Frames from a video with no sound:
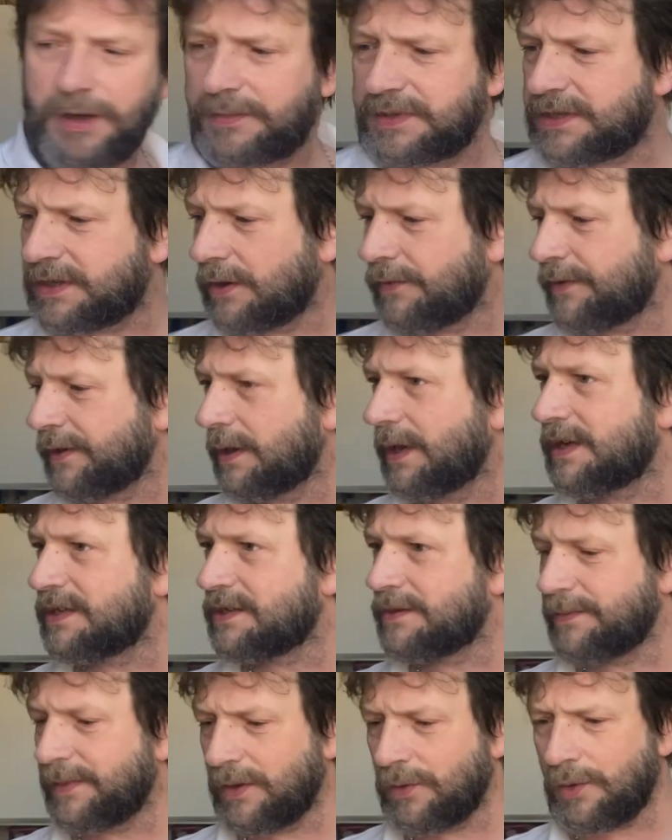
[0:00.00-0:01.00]
got myself a
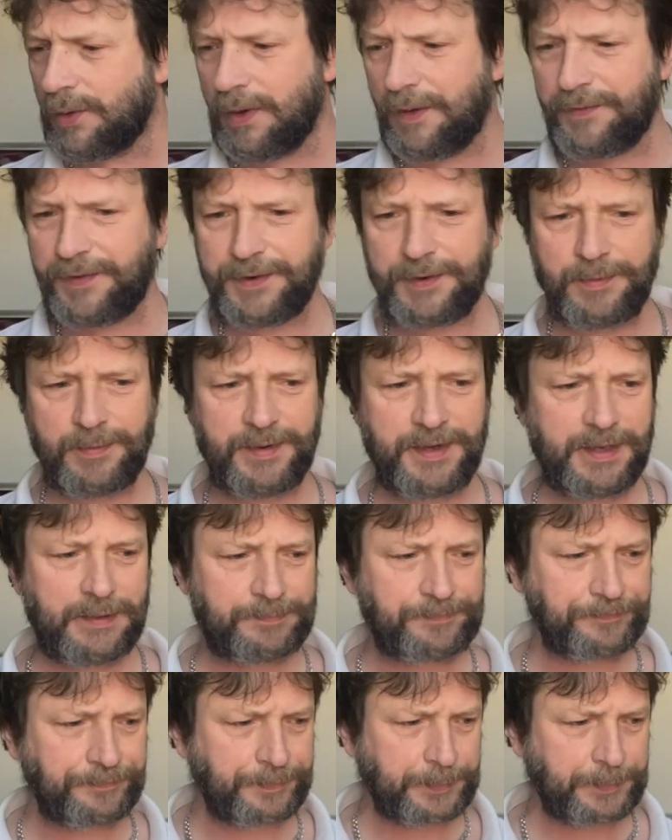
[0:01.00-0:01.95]
glass of milk. What have I done with it?